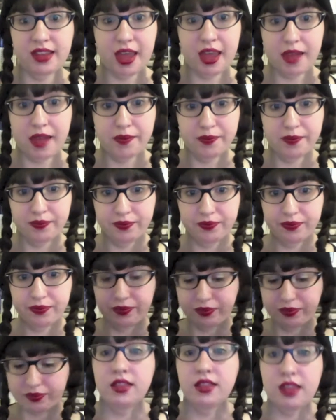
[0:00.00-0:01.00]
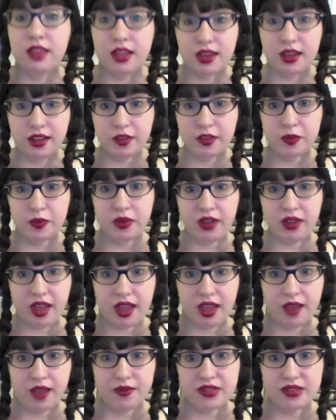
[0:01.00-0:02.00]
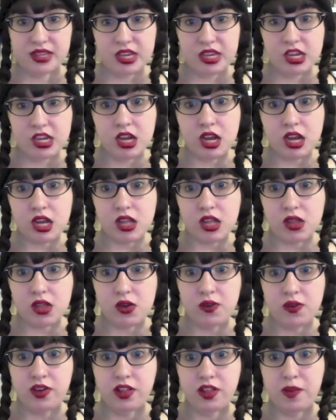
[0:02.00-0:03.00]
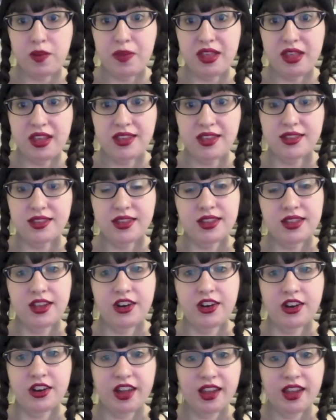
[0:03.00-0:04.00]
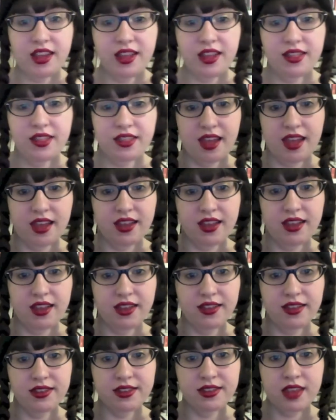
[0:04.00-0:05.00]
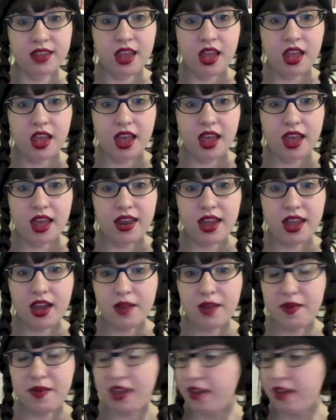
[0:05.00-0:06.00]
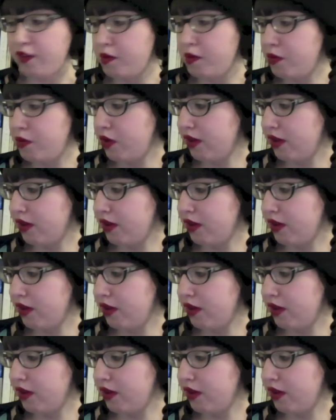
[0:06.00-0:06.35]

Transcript: again. The next book I have seen all over the place on the internet, and that is Anatomy of a